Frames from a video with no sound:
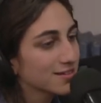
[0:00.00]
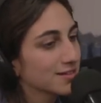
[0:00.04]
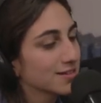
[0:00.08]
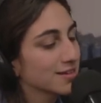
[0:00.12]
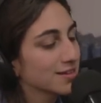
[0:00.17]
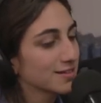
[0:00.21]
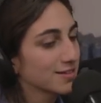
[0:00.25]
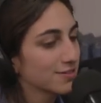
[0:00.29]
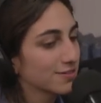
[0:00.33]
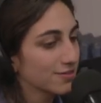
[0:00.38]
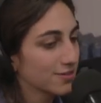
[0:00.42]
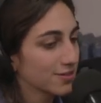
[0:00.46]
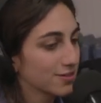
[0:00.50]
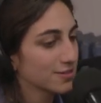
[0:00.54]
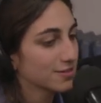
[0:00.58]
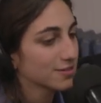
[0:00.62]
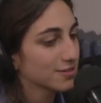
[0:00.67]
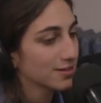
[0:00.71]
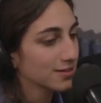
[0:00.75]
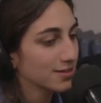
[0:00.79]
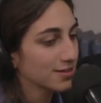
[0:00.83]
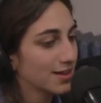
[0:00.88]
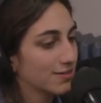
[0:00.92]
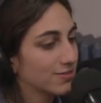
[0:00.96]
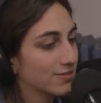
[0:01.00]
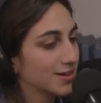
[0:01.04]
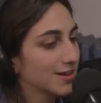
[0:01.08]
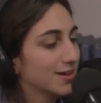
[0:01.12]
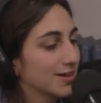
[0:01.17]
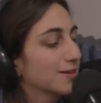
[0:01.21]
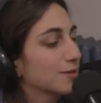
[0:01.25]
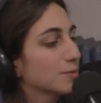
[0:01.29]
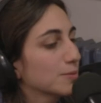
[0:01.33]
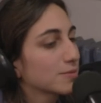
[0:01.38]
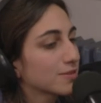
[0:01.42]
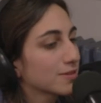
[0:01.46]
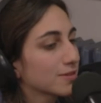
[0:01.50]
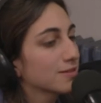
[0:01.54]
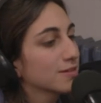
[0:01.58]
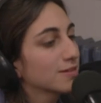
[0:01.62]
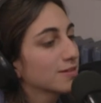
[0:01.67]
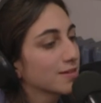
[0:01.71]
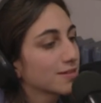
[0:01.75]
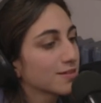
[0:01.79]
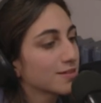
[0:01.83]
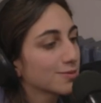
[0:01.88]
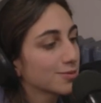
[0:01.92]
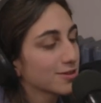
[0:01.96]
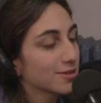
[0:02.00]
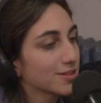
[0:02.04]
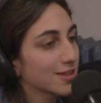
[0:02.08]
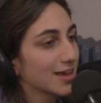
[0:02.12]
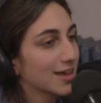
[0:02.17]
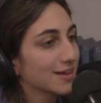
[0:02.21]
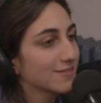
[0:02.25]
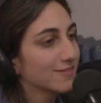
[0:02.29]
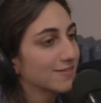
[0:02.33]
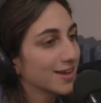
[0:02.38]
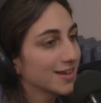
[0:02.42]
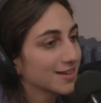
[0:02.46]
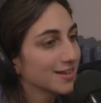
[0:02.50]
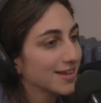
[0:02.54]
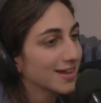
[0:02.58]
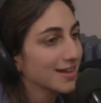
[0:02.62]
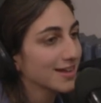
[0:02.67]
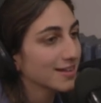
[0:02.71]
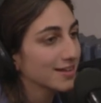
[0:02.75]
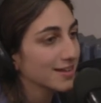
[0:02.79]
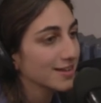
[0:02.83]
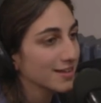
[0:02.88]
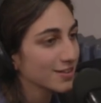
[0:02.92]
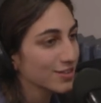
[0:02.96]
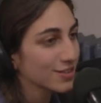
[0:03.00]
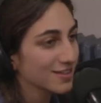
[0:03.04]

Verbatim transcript: And then the first eleven items on the list were Chad VanGaalen,